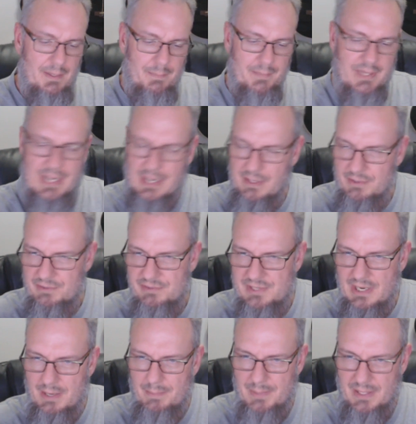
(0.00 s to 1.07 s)
Kanger
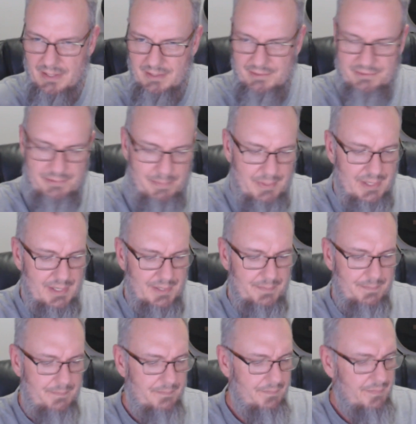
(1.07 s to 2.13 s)
style bottles. But
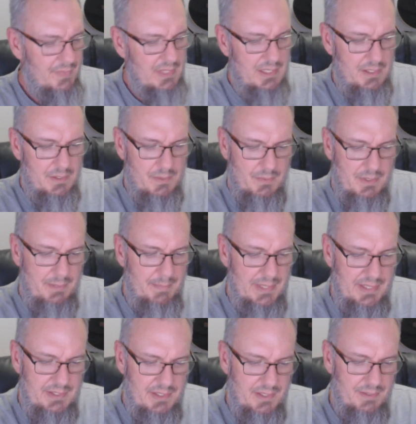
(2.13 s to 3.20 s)
you know what,
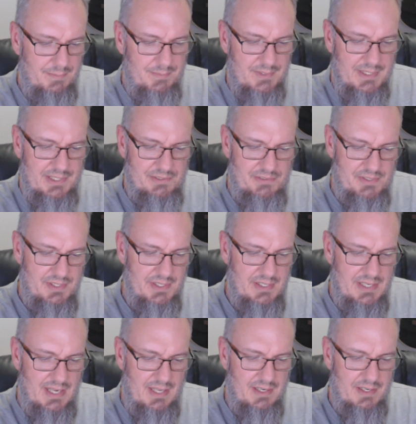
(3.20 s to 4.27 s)
man? They're less than
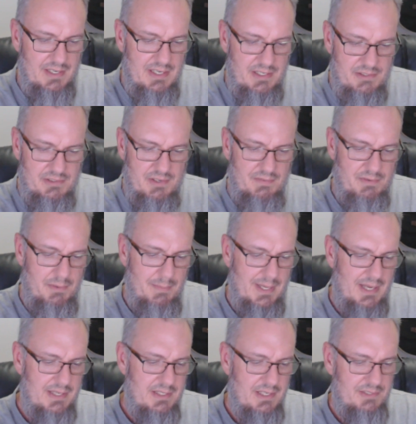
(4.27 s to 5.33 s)
$1 each if you
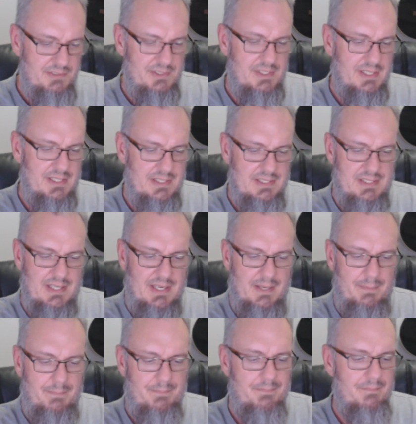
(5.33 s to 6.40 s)
buy a dozen at a
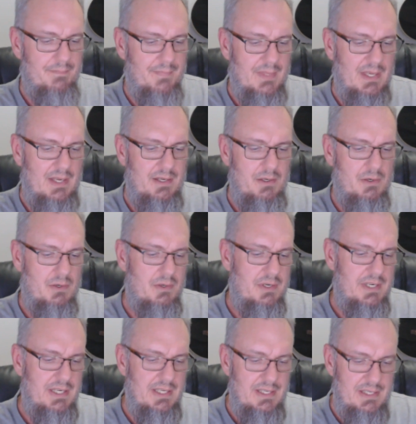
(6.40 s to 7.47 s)
time. And you're going to
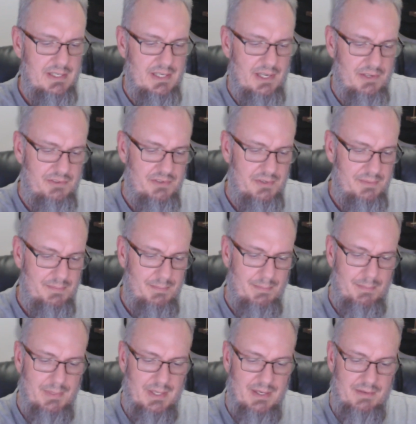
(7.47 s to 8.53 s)
need a dozen.
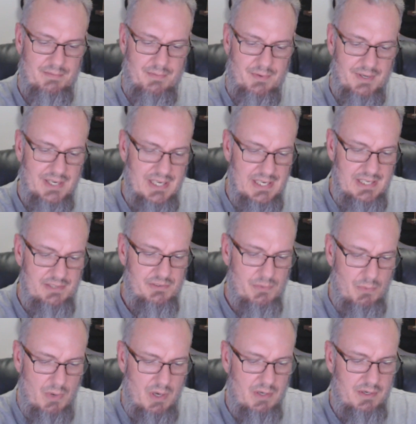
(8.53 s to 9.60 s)
But for any
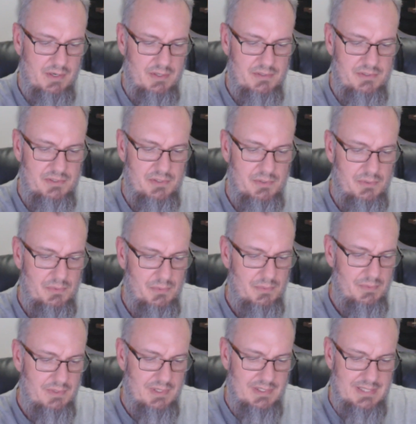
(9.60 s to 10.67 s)
squonker to
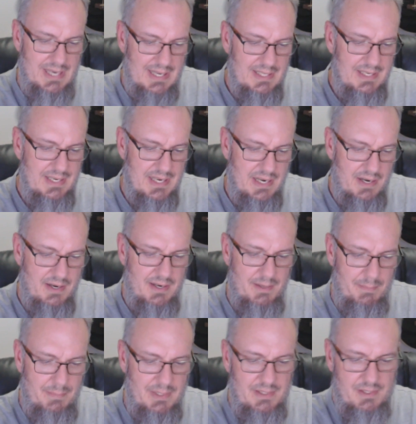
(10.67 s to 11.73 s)
daily carry
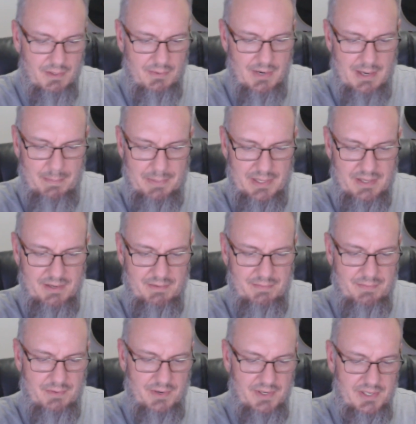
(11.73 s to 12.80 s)
and beat the crap out of
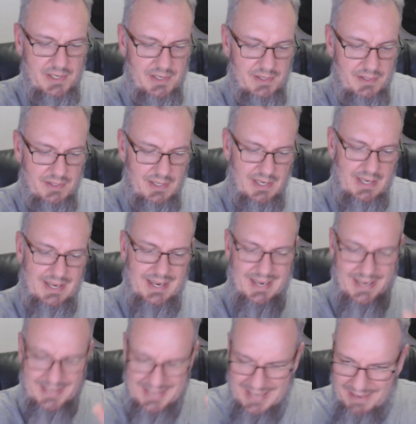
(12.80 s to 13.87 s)
for a year
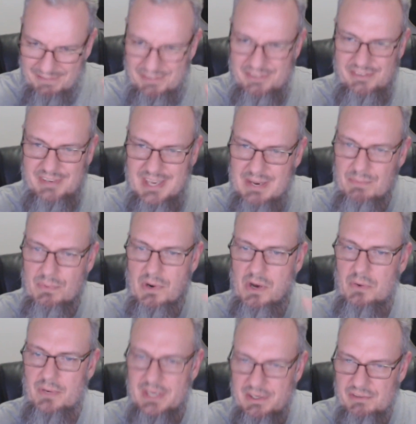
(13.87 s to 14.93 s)
and have
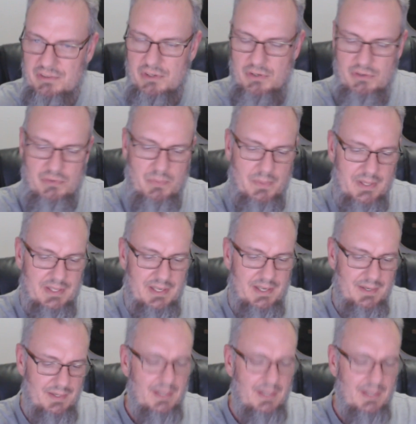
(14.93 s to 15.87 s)
zero issues with it,